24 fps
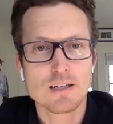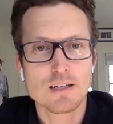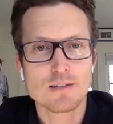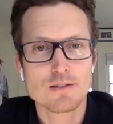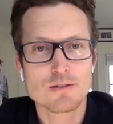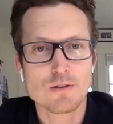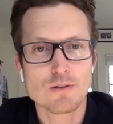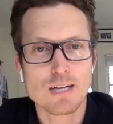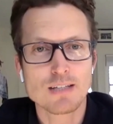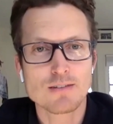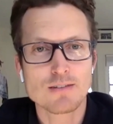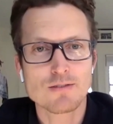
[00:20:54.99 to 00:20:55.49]
And
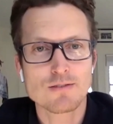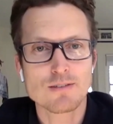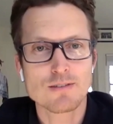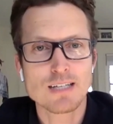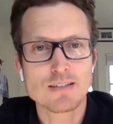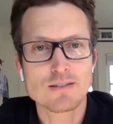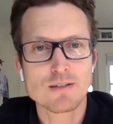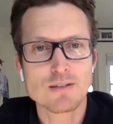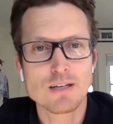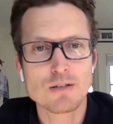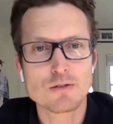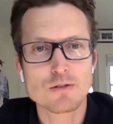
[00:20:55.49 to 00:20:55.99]
so that's
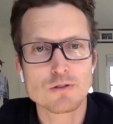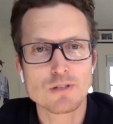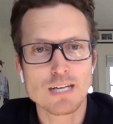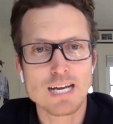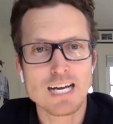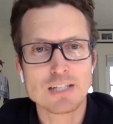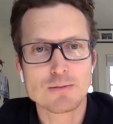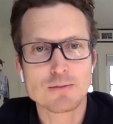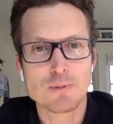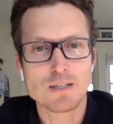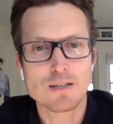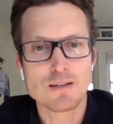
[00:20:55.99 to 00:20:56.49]
that's an interesting
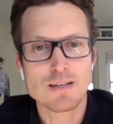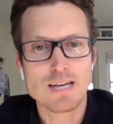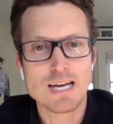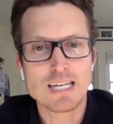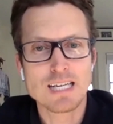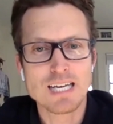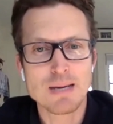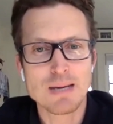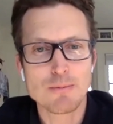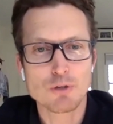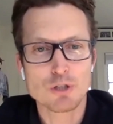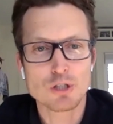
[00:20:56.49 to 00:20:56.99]
aspect of
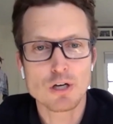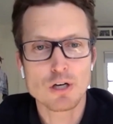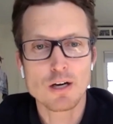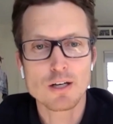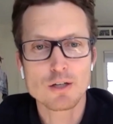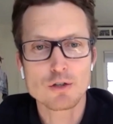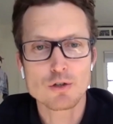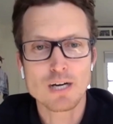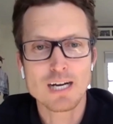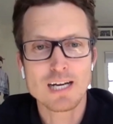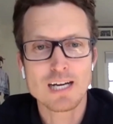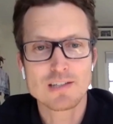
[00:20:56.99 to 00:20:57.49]
that game, which
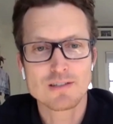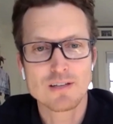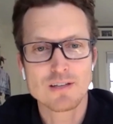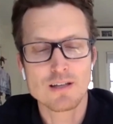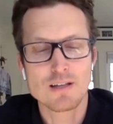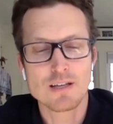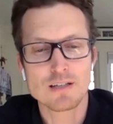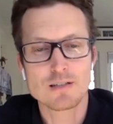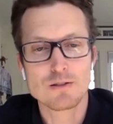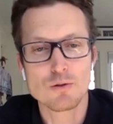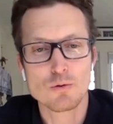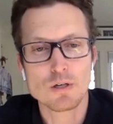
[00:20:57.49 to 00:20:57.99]
contrasts, I
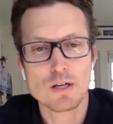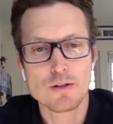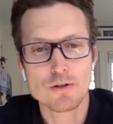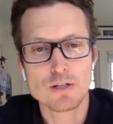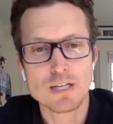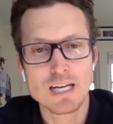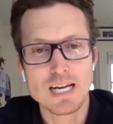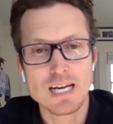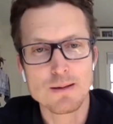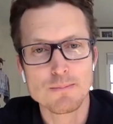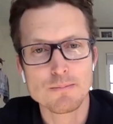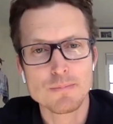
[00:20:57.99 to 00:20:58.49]
think, to another
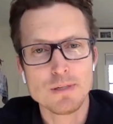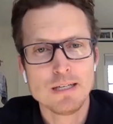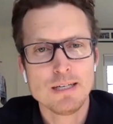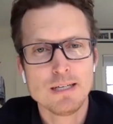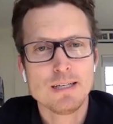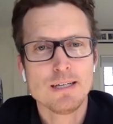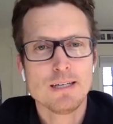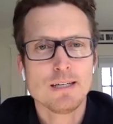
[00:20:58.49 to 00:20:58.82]
game